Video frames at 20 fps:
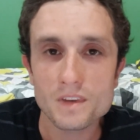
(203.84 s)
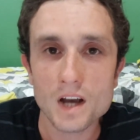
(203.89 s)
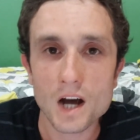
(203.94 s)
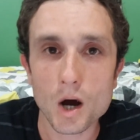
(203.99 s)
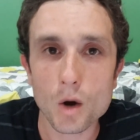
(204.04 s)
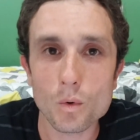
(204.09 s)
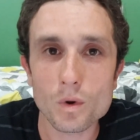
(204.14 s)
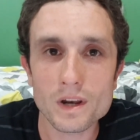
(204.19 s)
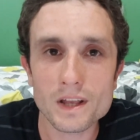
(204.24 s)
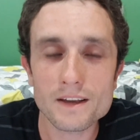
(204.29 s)
I
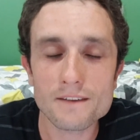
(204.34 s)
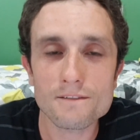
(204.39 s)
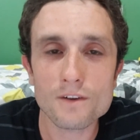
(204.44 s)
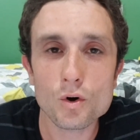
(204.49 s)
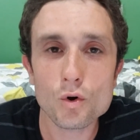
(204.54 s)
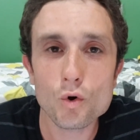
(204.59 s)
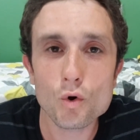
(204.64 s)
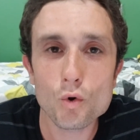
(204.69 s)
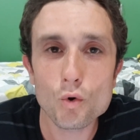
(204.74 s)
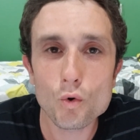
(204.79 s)
will leave
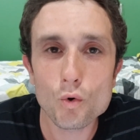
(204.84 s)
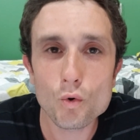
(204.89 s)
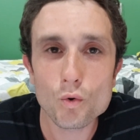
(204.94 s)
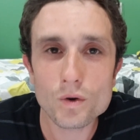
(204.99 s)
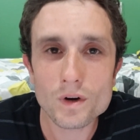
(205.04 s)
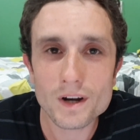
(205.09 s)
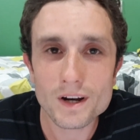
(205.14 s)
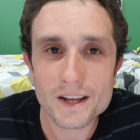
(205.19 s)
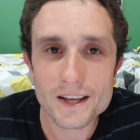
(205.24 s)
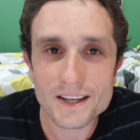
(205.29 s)
all
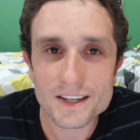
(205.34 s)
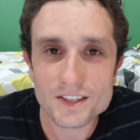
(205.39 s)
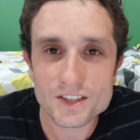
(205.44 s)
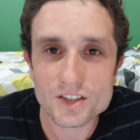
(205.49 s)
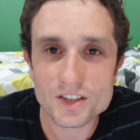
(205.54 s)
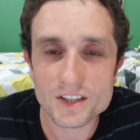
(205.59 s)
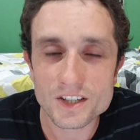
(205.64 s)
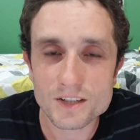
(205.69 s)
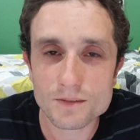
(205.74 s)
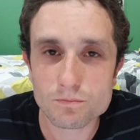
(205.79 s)
the links
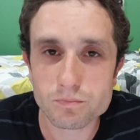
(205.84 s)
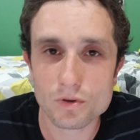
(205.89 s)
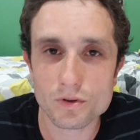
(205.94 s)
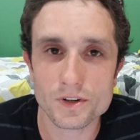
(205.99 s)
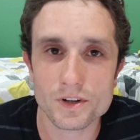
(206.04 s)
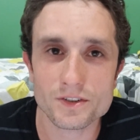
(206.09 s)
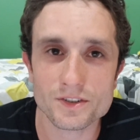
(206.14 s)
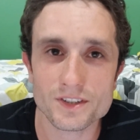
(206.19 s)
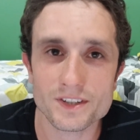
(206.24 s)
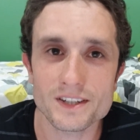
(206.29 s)
to this
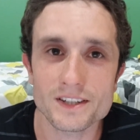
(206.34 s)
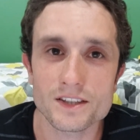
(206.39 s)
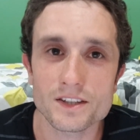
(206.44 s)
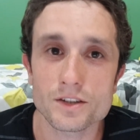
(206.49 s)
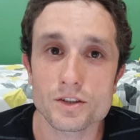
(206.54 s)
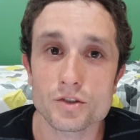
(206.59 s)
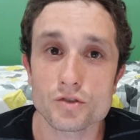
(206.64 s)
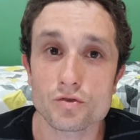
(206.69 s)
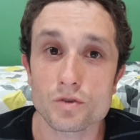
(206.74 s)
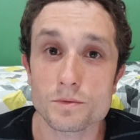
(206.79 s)
product in the
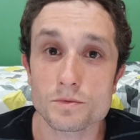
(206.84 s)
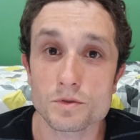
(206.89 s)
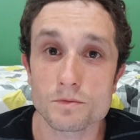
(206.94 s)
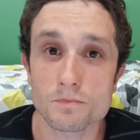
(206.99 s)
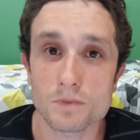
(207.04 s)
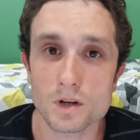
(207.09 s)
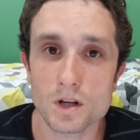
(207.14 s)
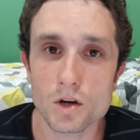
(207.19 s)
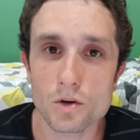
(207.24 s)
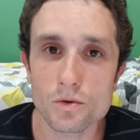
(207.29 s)
description
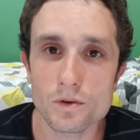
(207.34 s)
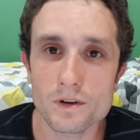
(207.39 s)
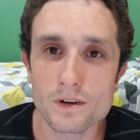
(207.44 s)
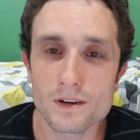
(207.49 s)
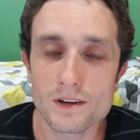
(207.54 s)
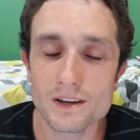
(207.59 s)
below.